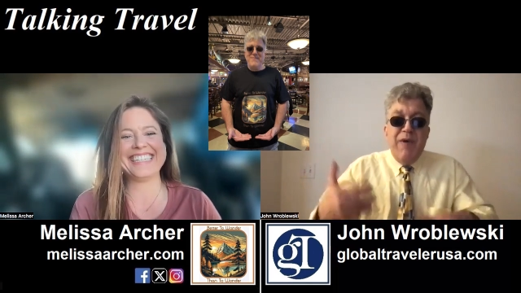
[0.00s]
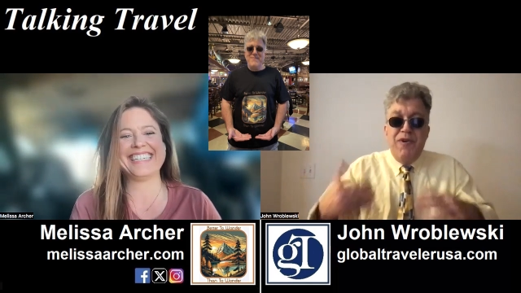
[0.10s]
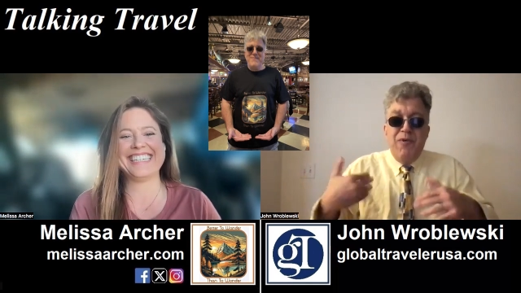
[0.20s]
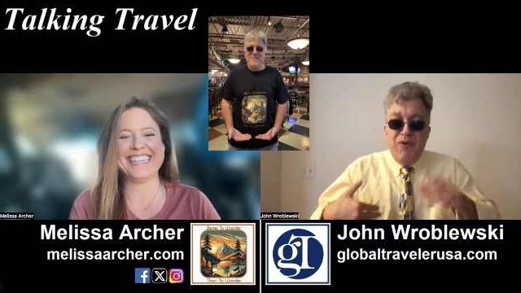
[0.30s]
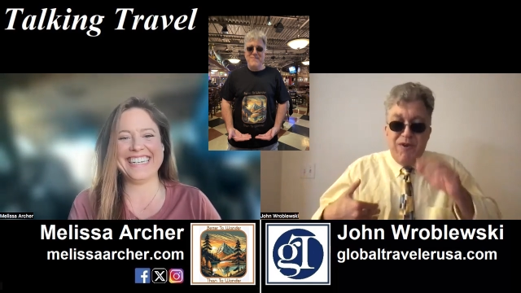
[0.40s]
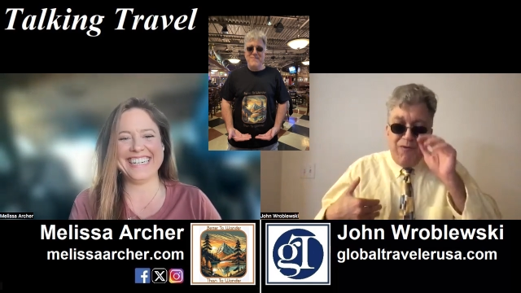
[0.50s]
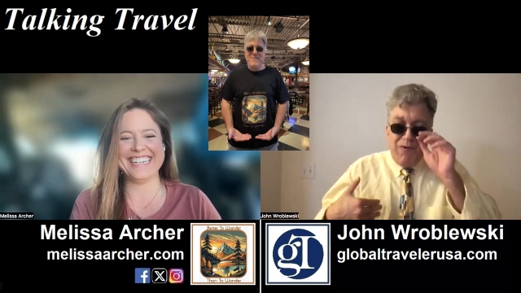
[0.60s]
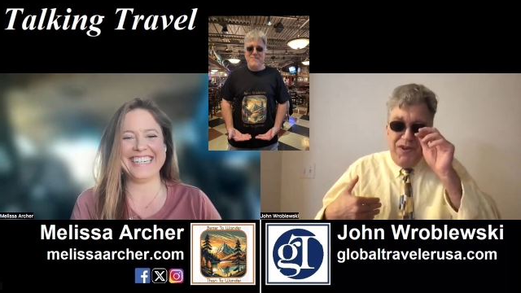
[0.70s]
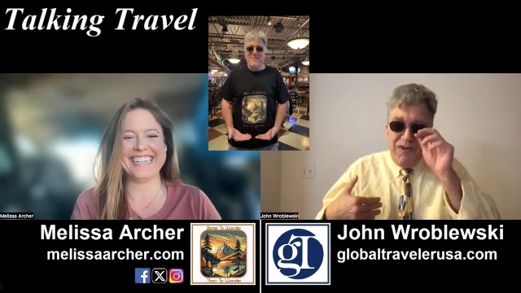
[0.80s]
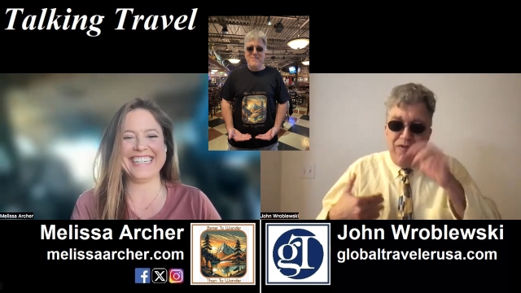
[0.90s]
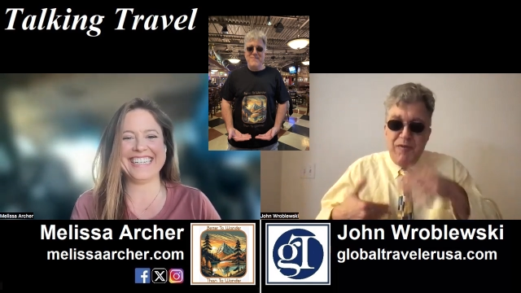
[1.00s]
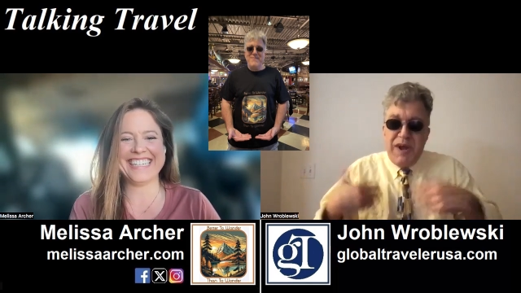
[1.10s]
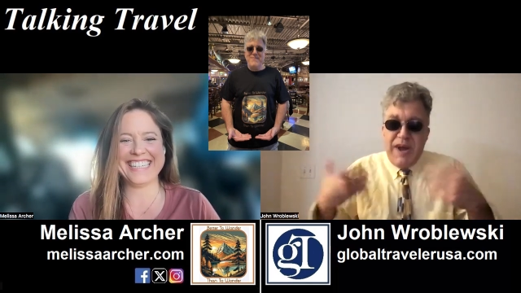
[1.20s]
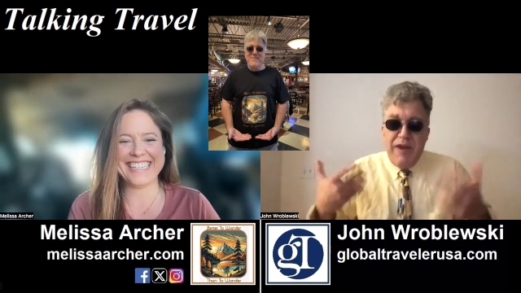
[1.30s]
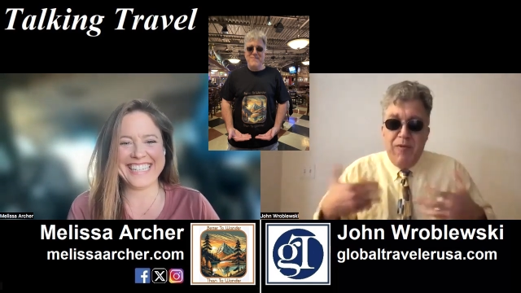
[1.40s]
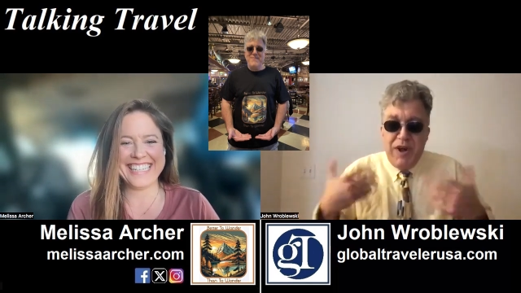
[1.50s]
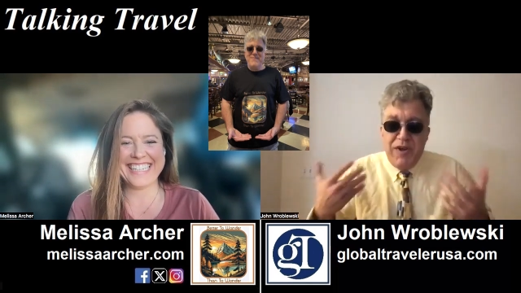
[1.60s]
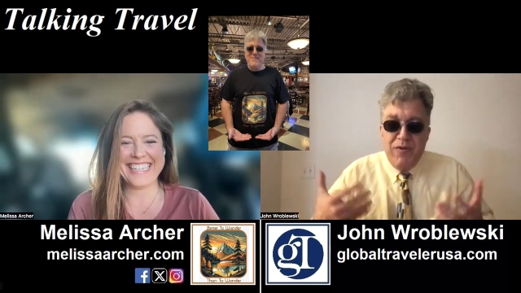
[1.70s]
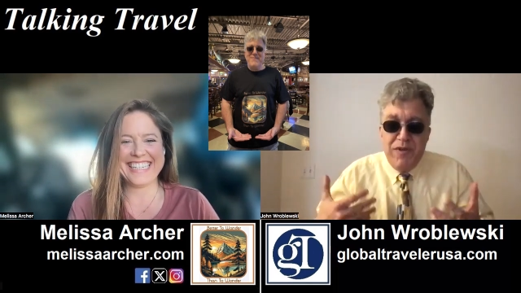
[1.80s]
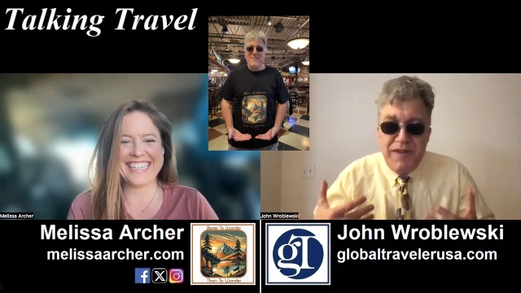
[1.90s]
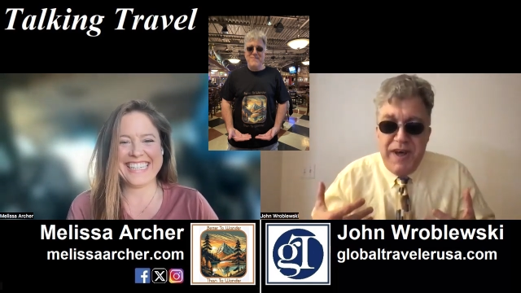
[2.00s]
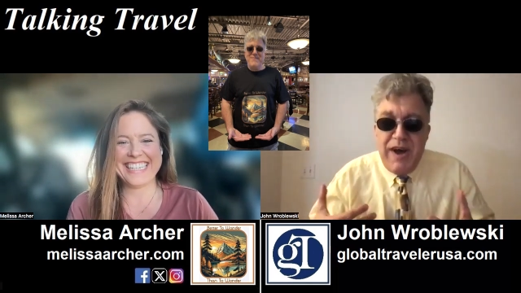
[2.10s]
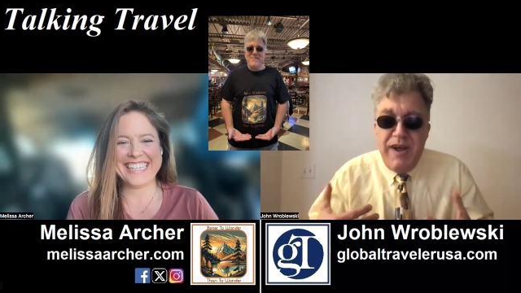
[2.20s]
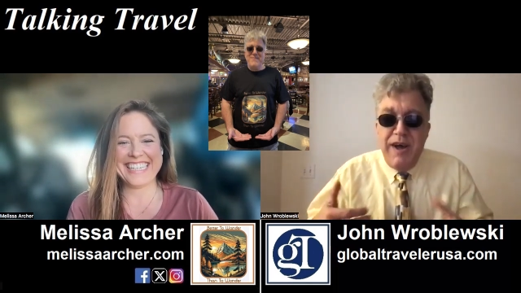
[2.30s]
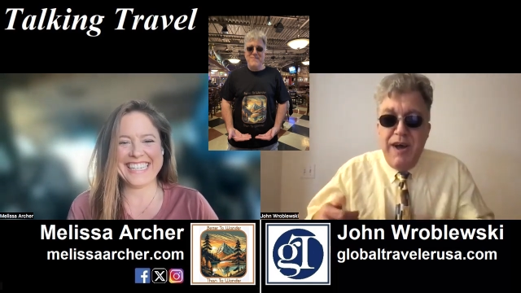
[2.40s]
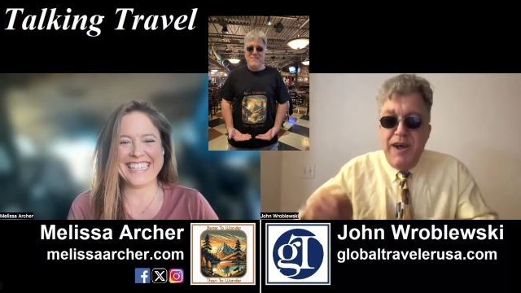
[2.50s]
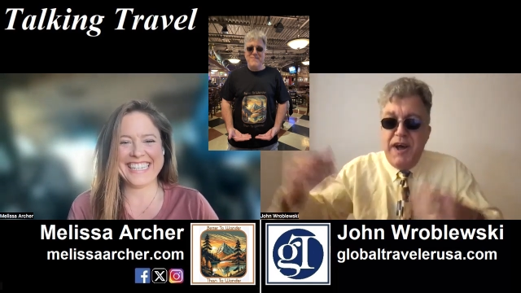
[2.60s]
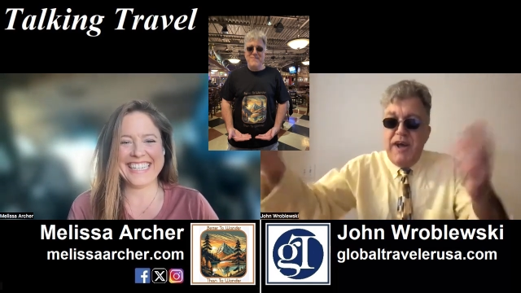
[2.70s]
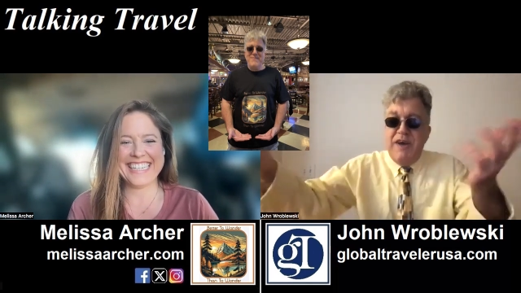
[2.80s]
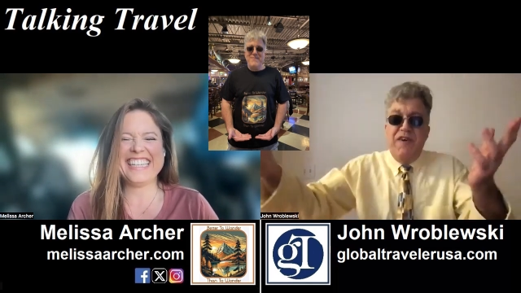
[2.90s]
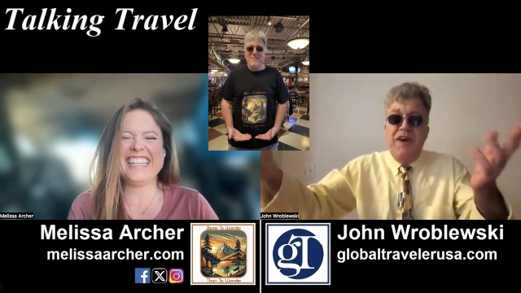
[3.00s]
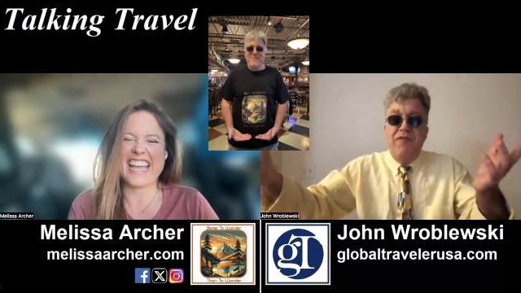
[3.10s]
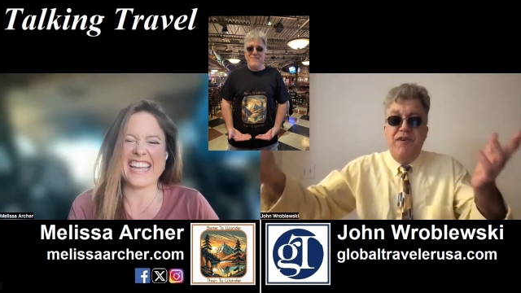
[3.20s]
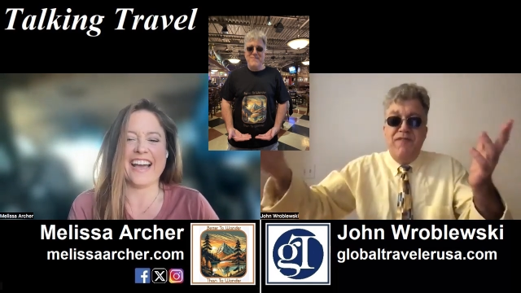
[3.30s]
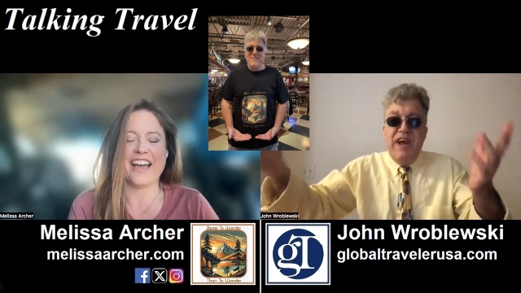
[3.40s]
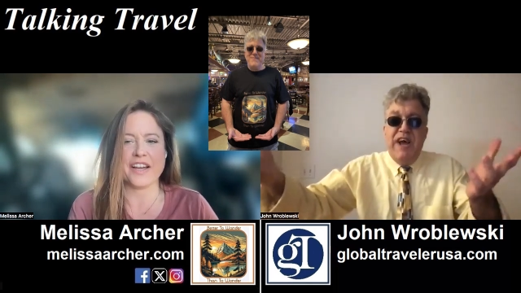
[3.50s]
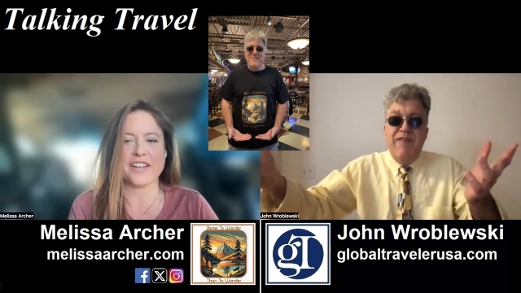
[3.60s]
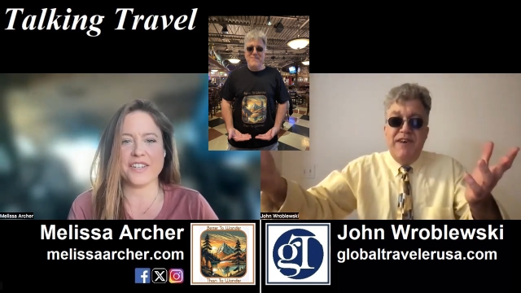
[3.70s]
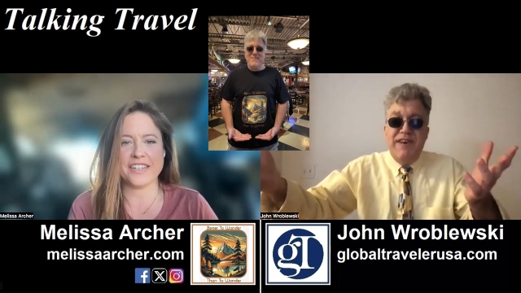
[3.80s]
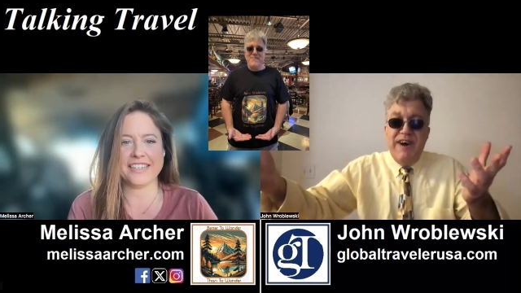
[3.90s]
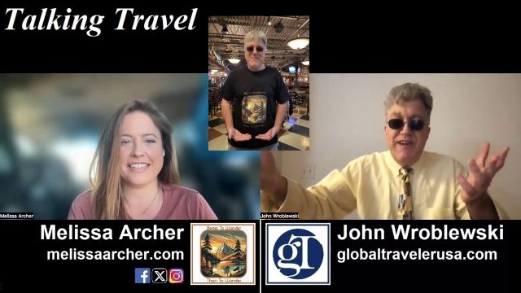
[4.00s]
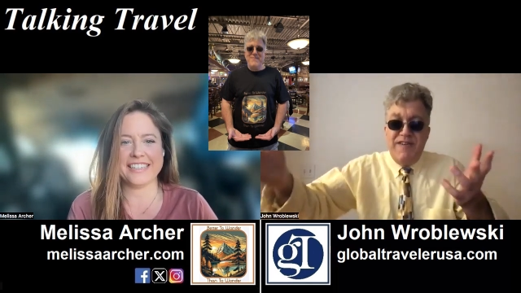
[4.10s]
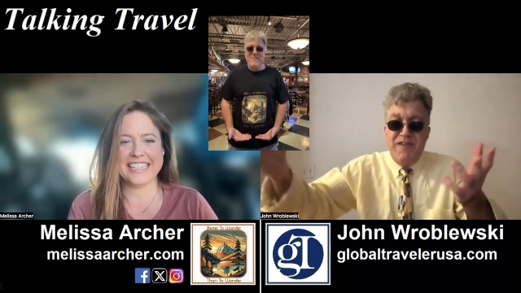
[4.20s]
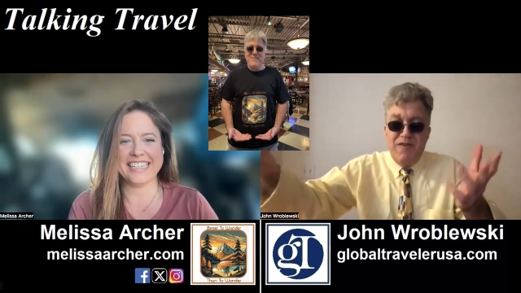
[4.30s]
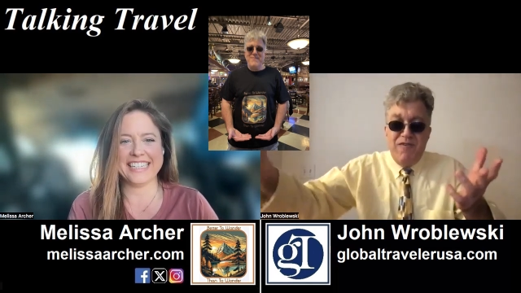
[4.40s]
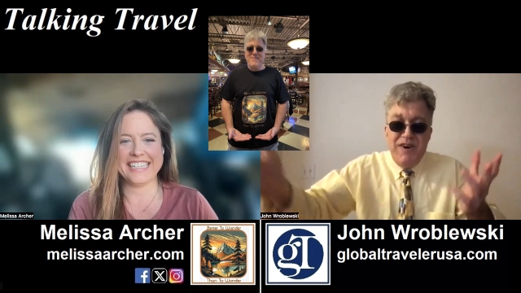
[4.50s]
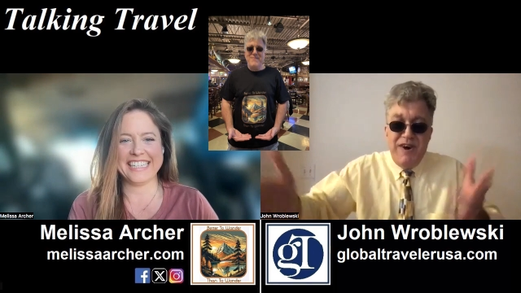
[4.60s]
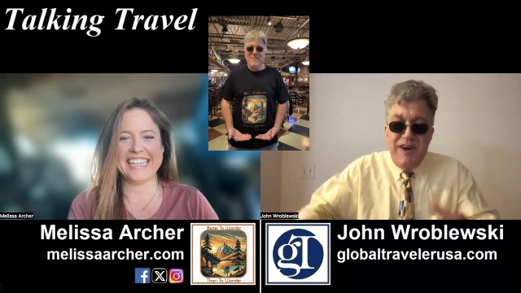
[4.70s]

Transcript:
Speaker 1: i would have worn for the interview but i kind of wanted to wear the tie and i actually i don't yeah, yeah, have okay. it yet so